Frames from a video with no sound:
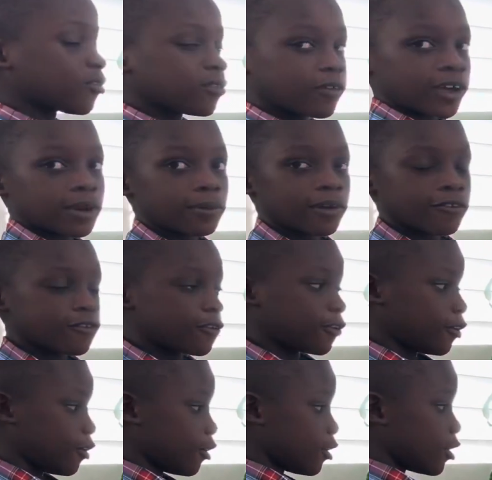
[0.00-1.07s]
divided by 4.
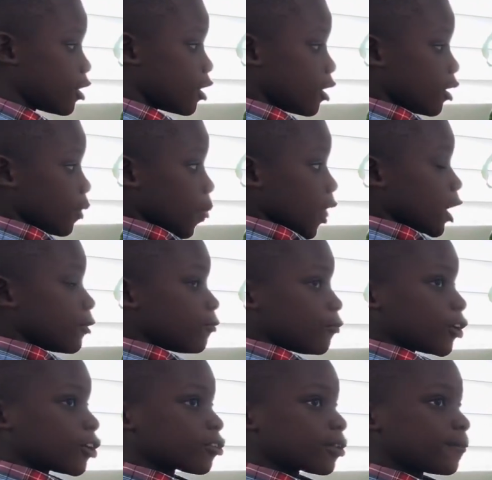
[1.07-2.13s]

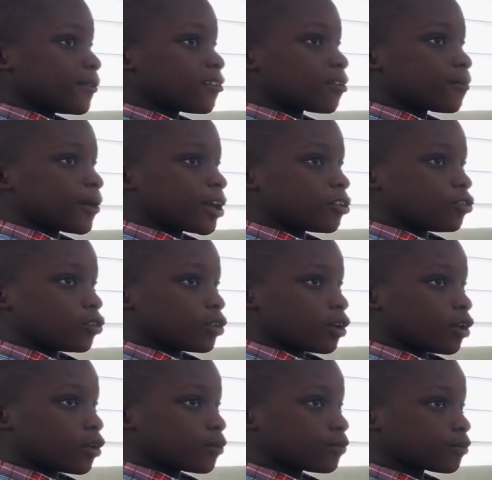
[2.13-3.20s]
First, let me remind you
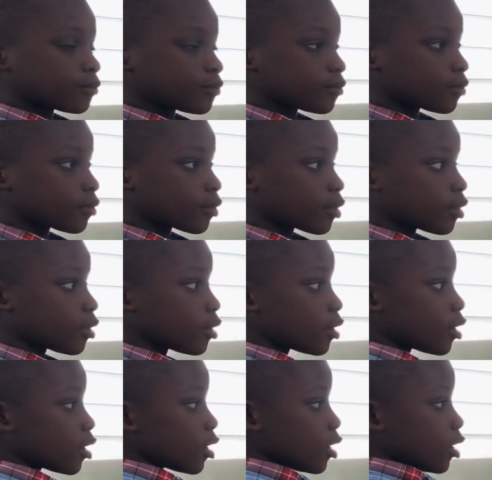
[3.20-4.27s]
though,
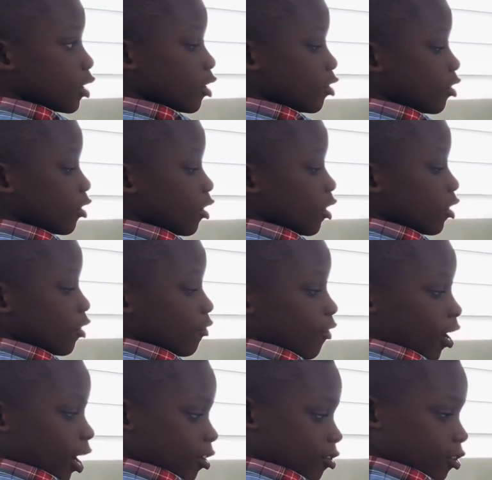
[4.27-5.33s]
this is our
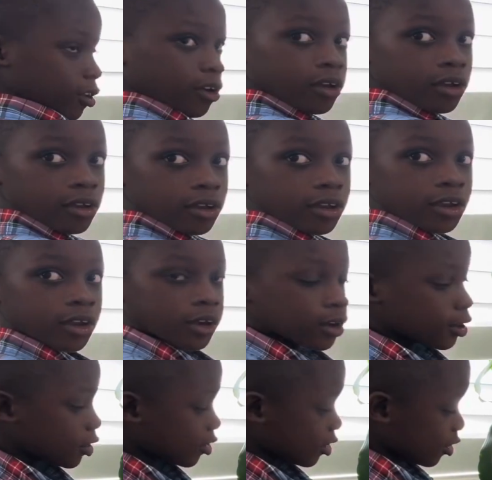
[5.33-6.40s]
divisor,
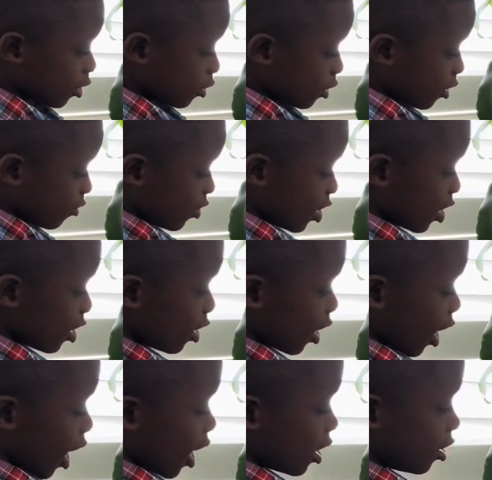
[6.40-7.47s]
this is our dividend,
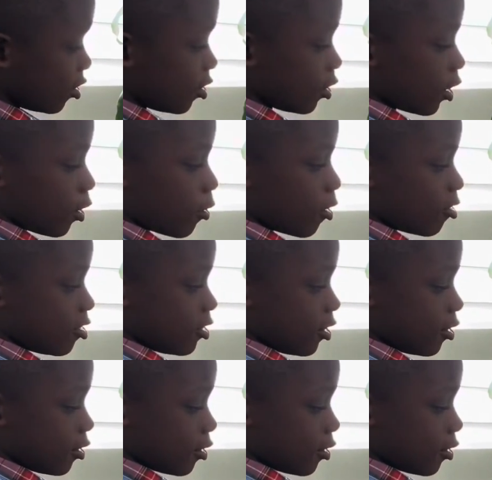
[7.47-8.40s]
and this is our quotient.